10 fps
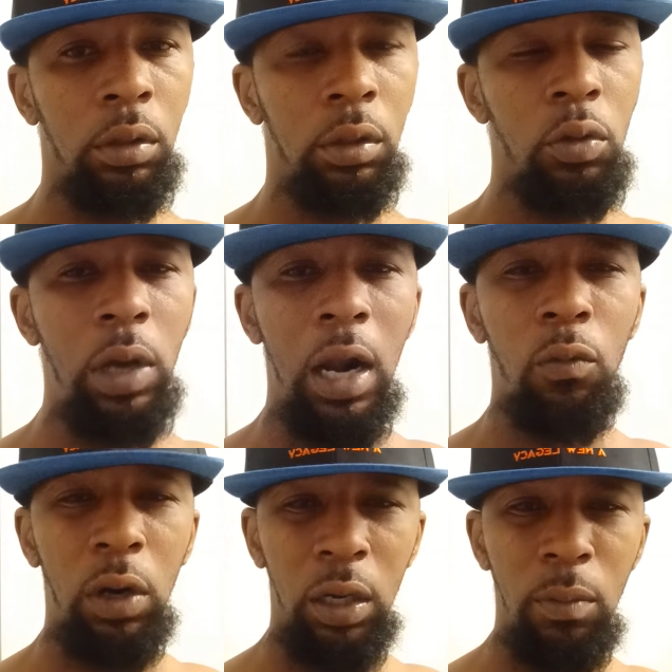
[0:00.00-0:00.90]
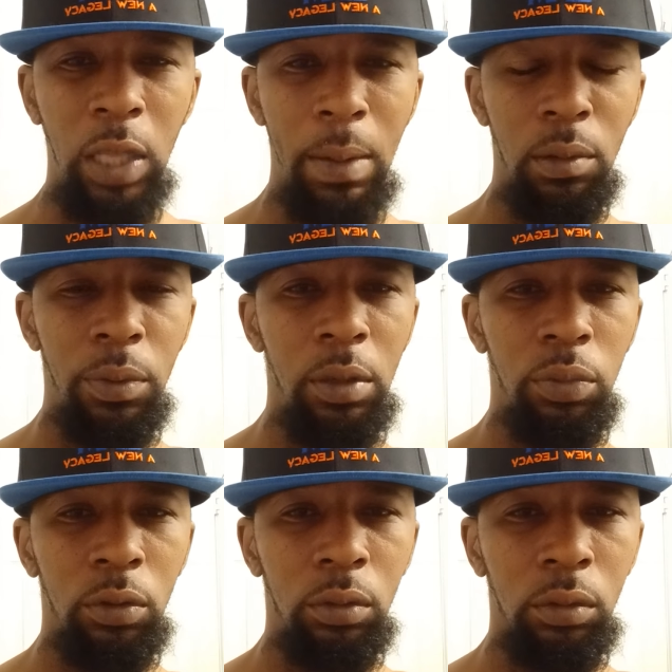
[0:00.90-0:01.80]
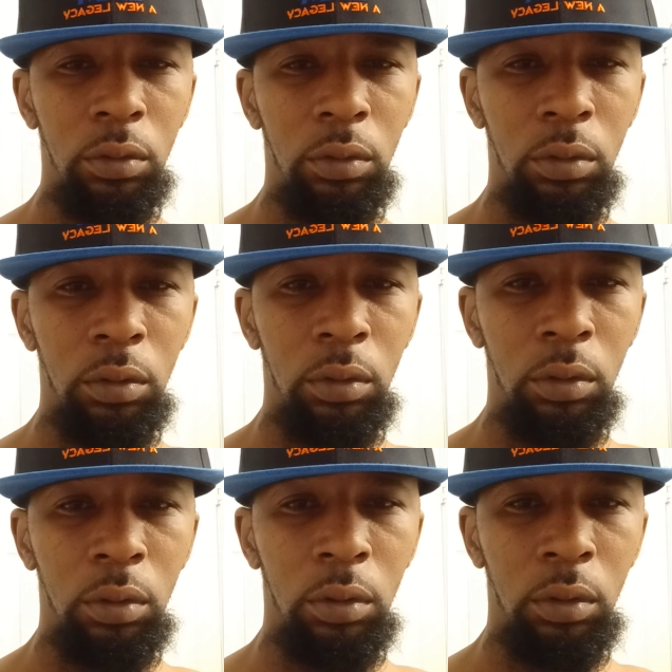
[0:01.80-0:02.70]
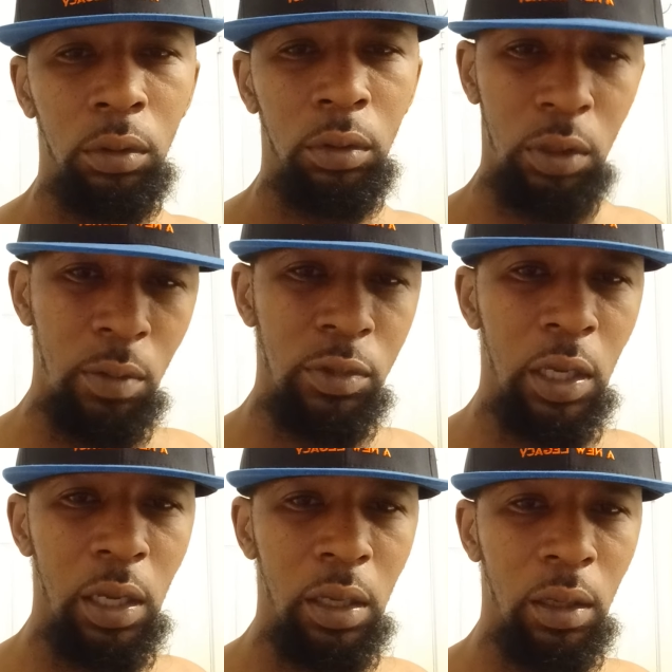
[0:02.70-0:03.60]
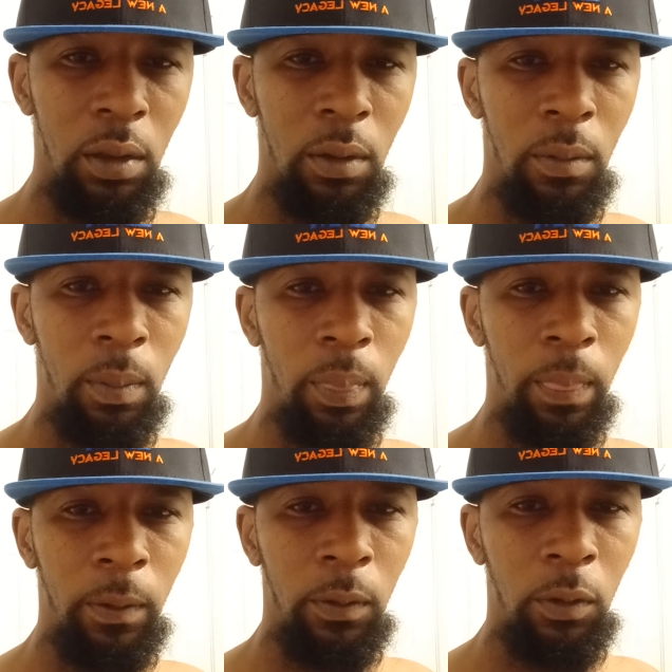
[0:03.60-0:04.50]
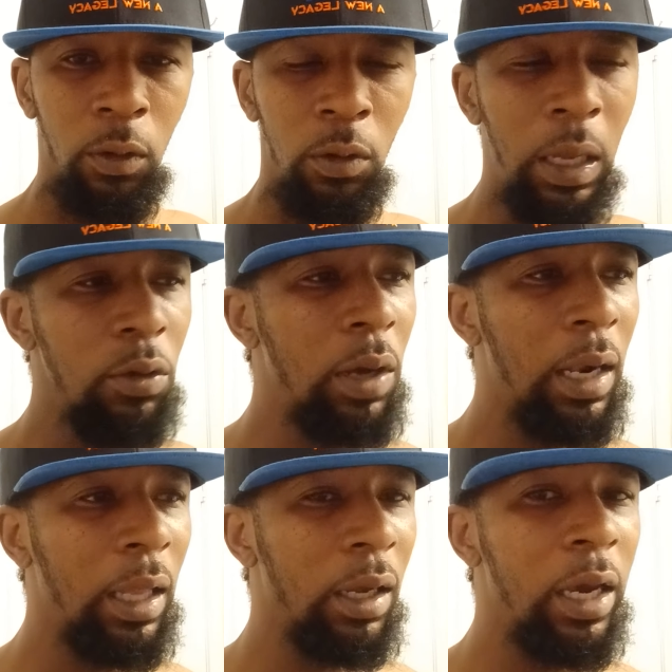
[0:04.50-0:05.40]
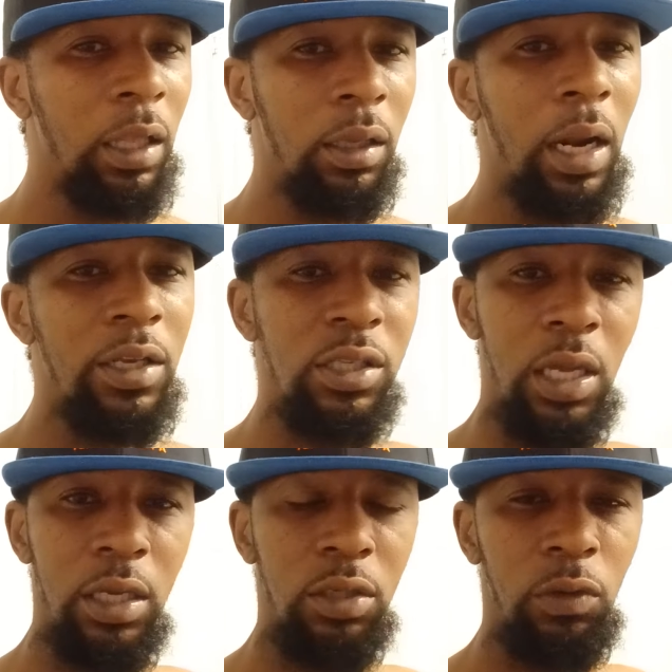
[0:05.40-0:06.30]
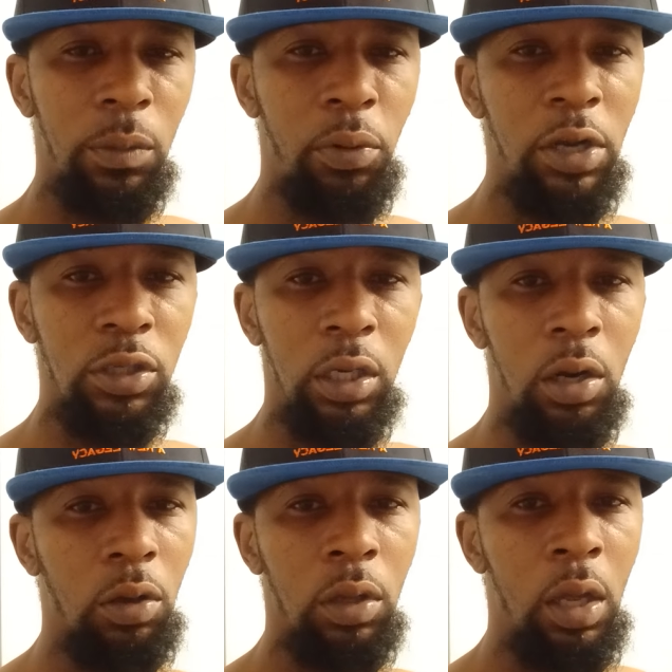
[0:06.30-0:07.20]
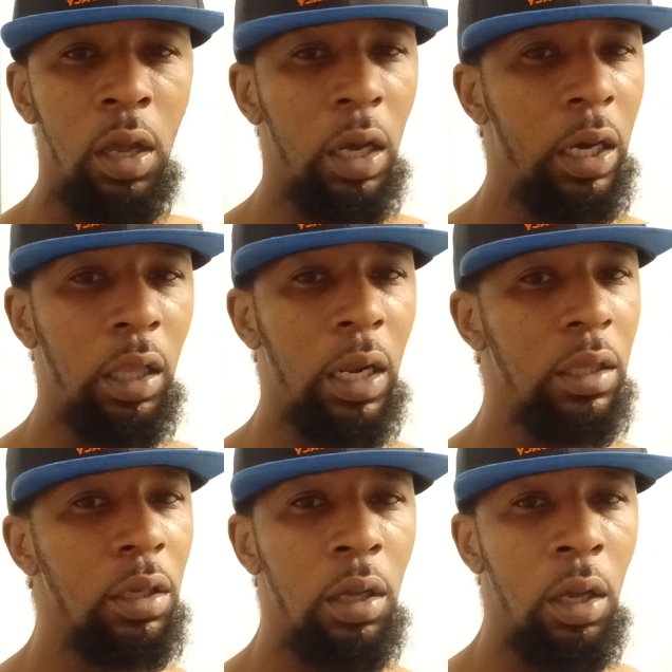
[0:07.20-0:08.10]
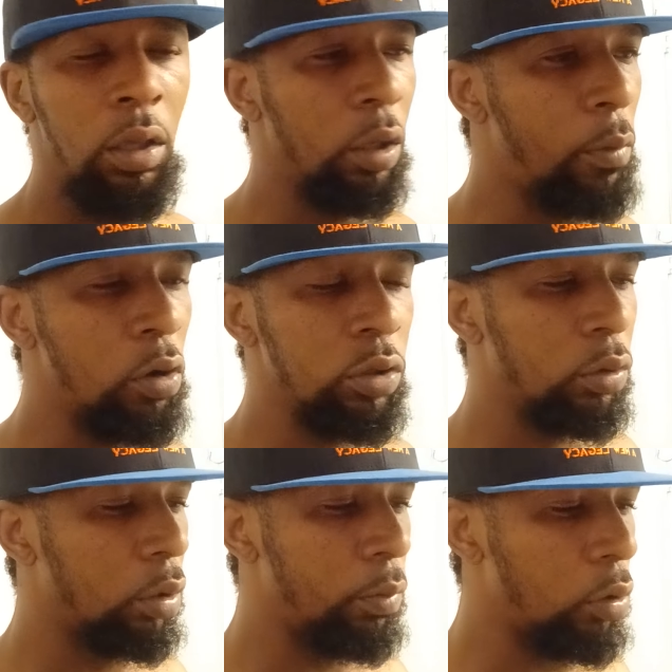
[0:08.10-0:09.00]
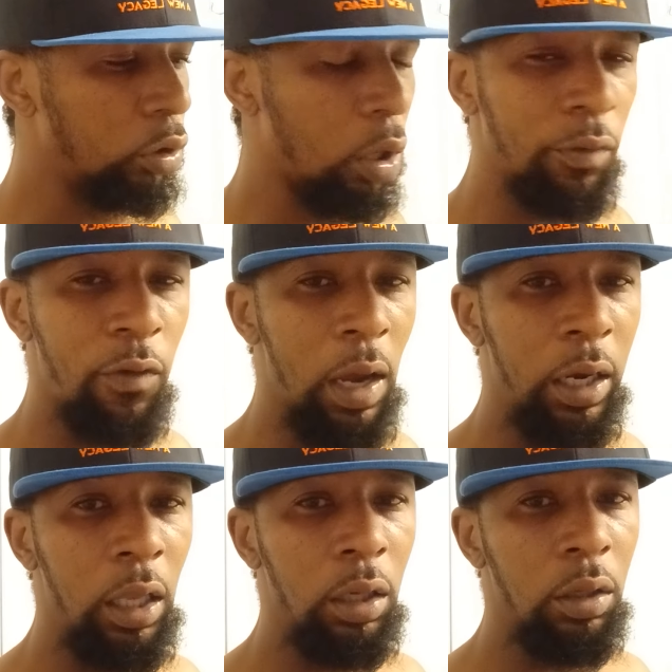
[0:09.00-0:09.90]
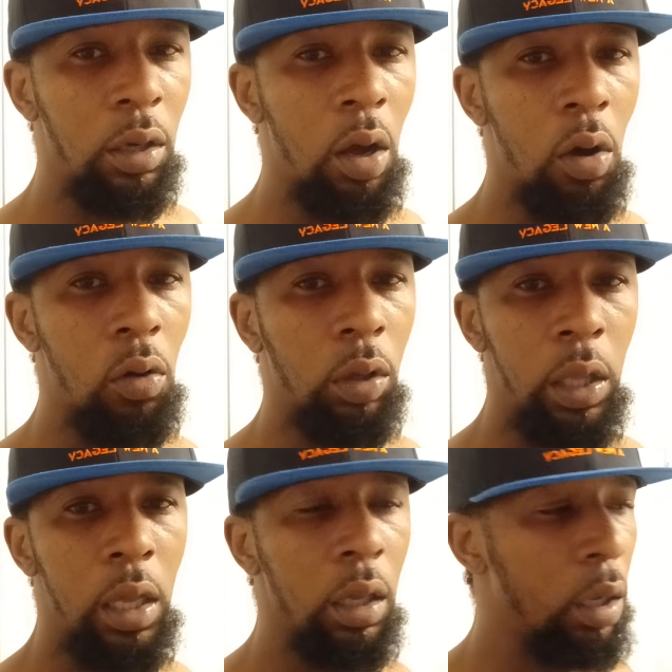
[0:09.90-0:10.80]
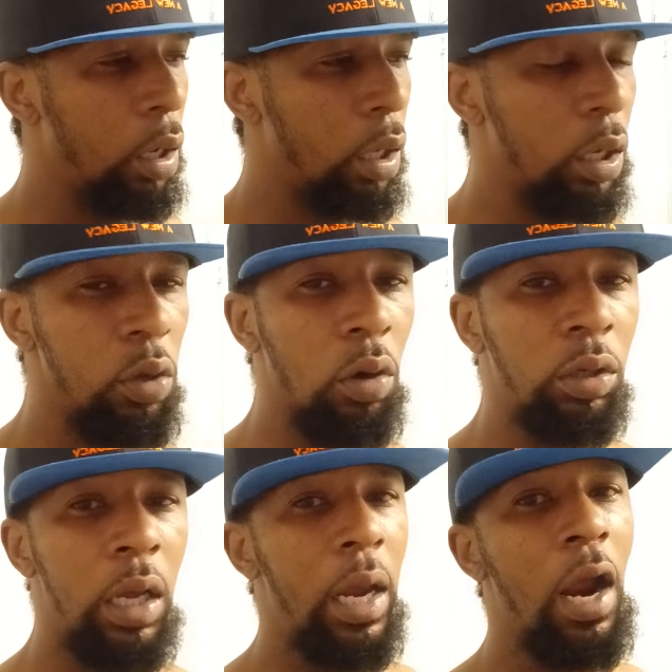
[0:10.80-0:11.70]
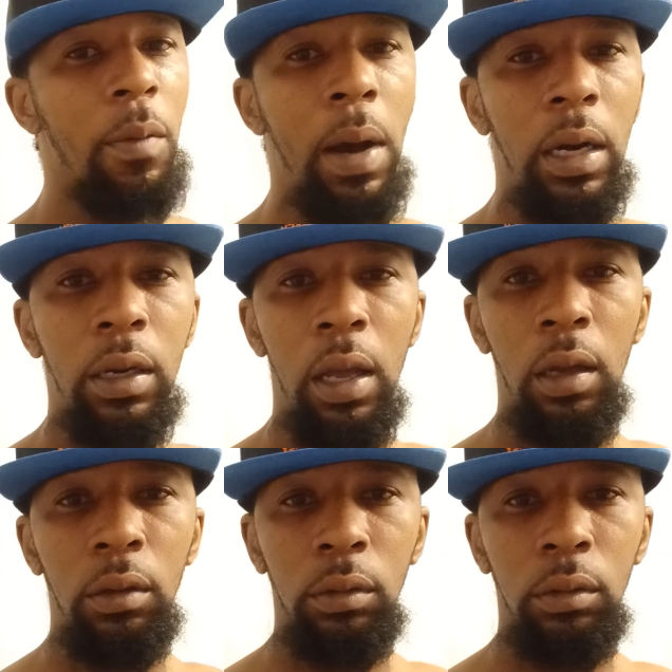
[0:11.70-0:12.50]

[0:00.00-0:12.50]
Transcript: You kind of one of them type of people. You know what I'm saying? You know, you kind of like a killer that a snitch when the pressure get on. A killer that the, the most the most certified killer in the whole clique, and then you're gonna take everybody down.